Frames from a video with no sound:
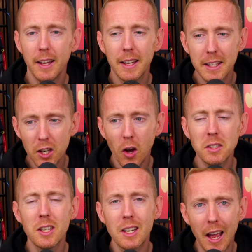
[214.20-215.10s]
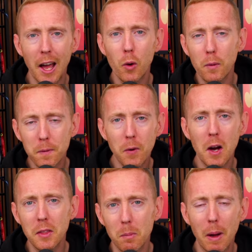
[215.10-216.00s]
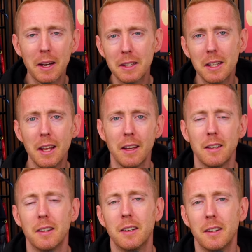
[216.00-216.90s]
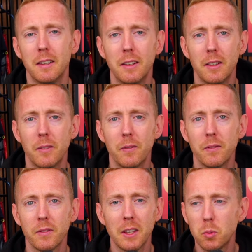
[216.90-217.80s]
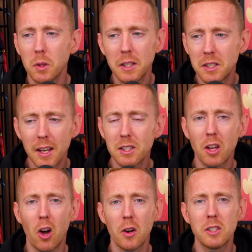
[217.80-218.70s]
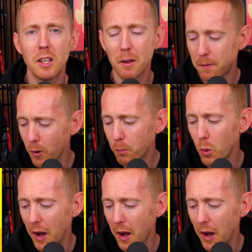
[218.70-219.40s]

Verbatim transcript: United cannot find the back of the net. That's what they say is the hardest thing in football,